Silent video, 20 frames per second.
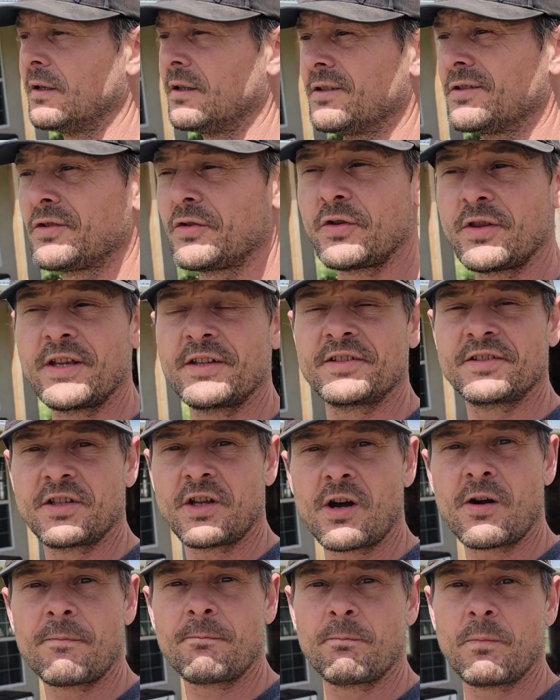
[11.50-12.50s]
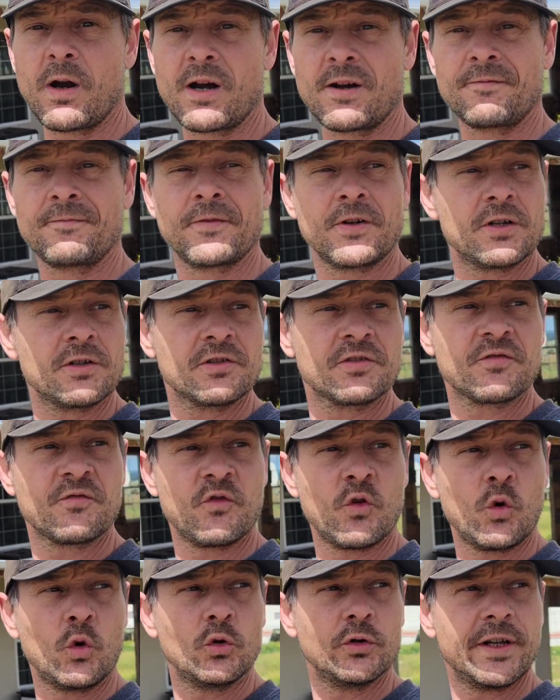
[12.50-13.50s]
So this is our first
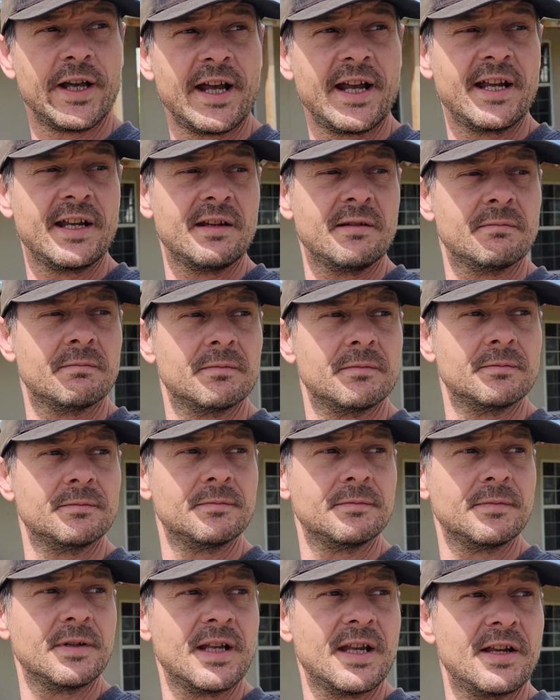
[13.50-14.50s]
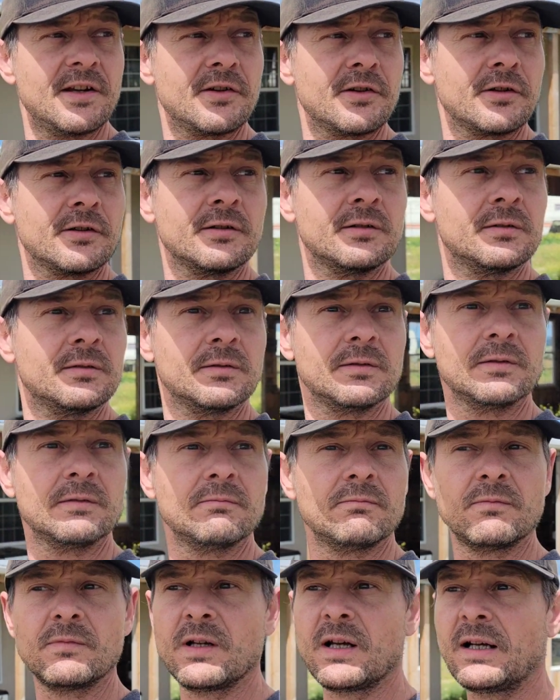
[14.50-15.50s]
full day here.
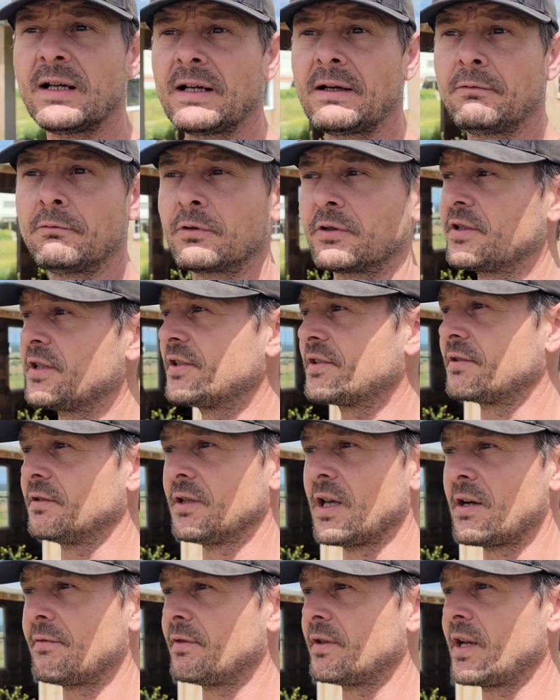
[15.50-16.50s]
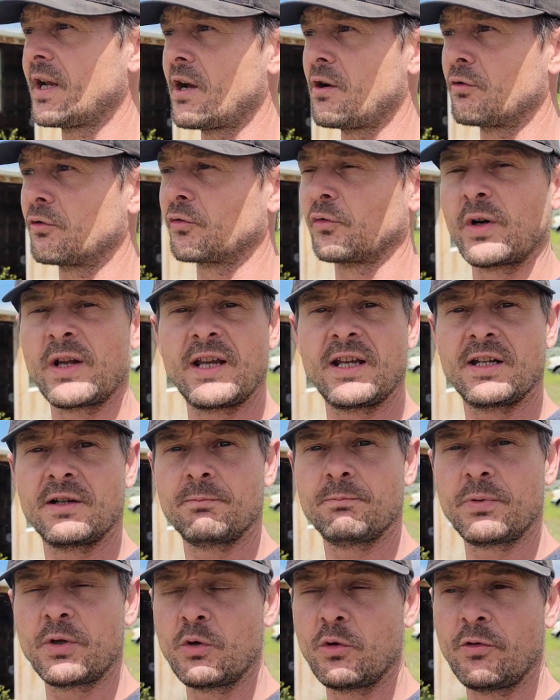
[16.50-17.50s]
We're just loving how green
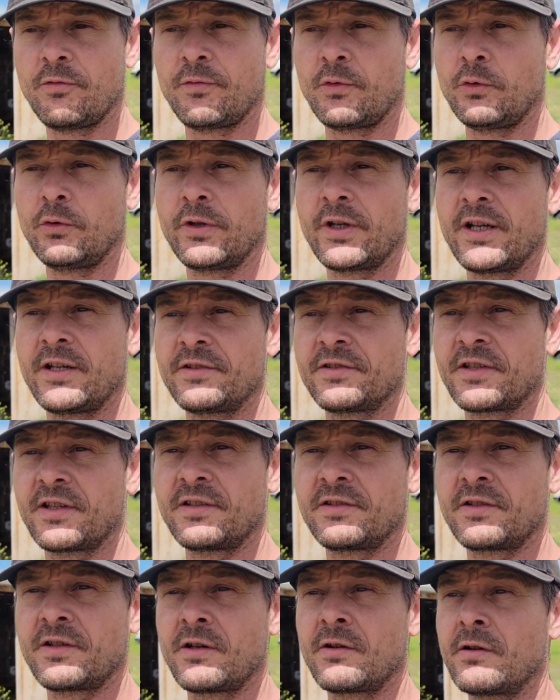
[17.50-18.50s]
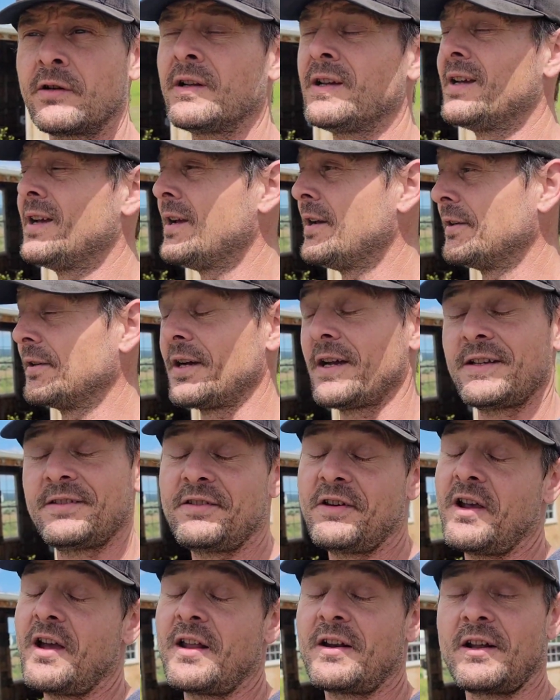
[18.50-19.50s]
and beautiful it is this year. Guys,
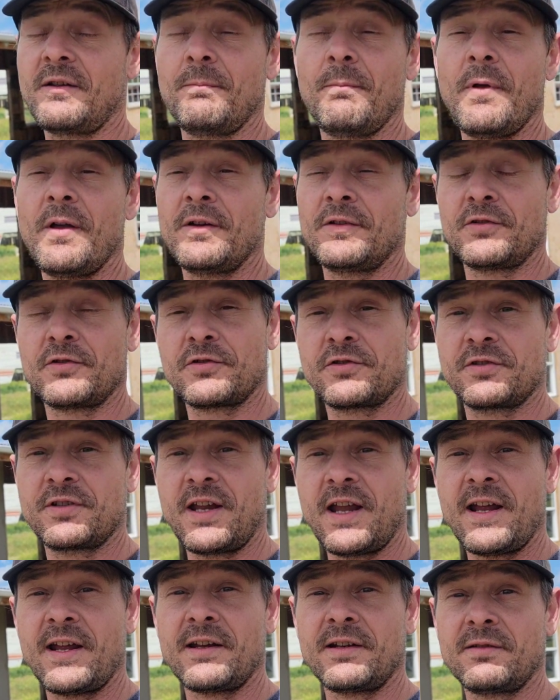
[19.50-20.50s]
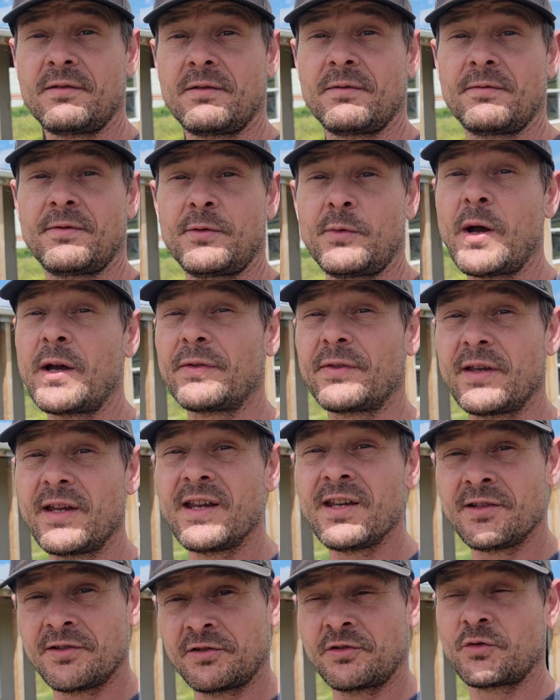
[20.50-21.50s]
you gotta understand, throughout the
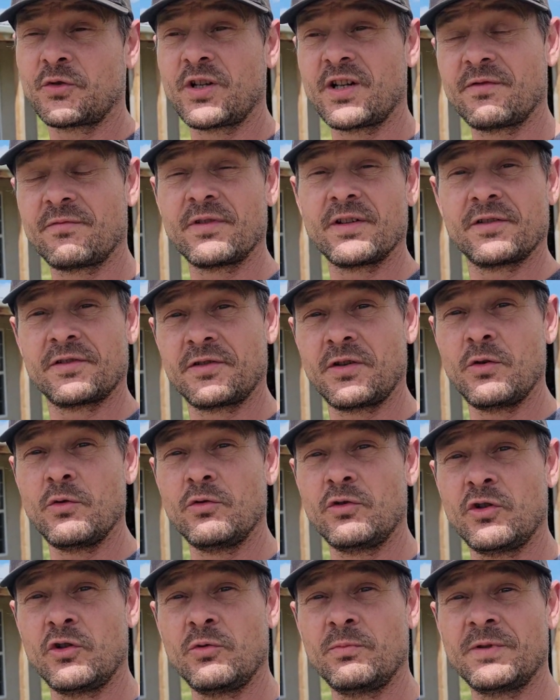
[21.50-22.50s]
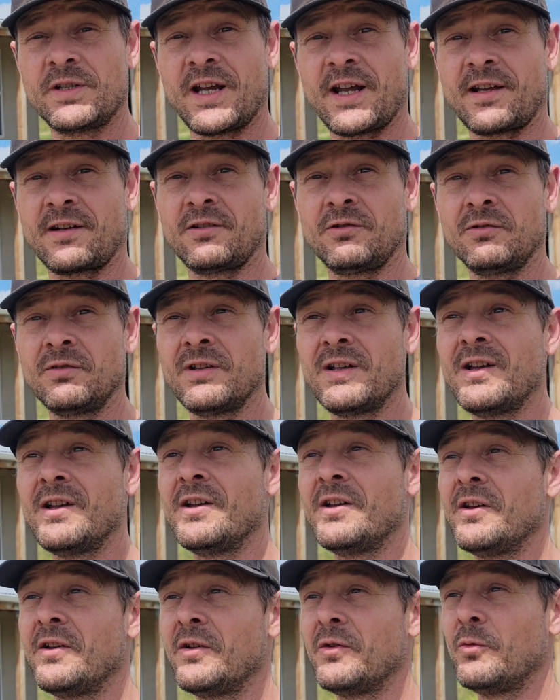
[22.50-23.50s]
history of this YouTube channel,
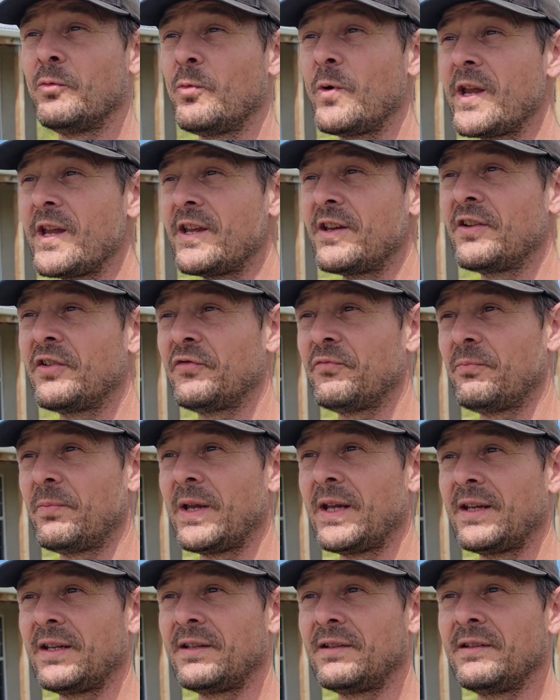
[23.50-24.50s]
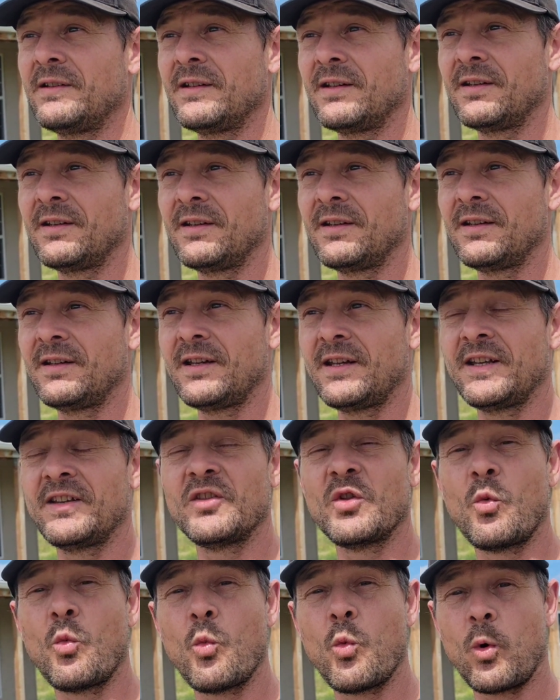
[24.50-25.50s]
we have been in
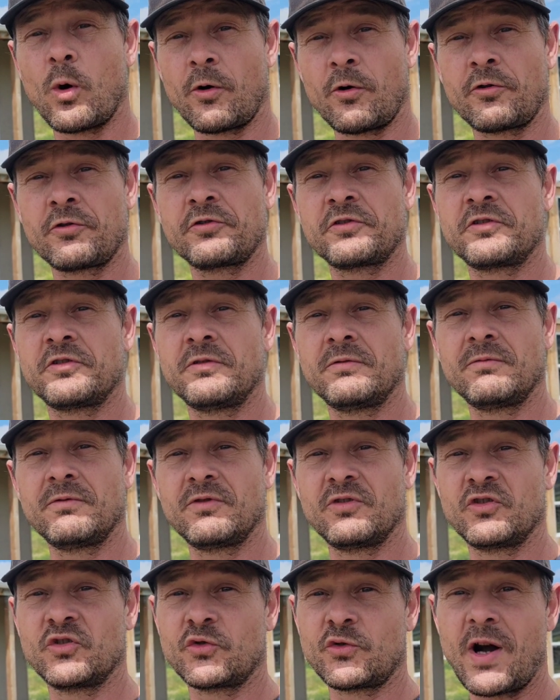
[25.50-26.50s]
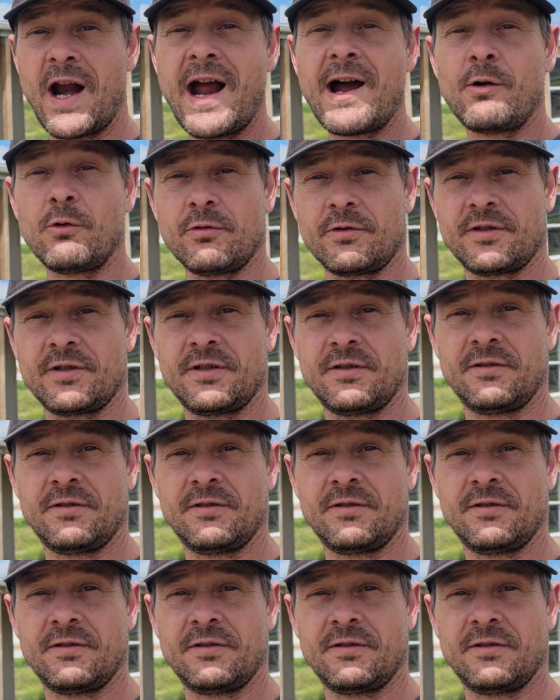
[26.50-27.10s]
the worst drought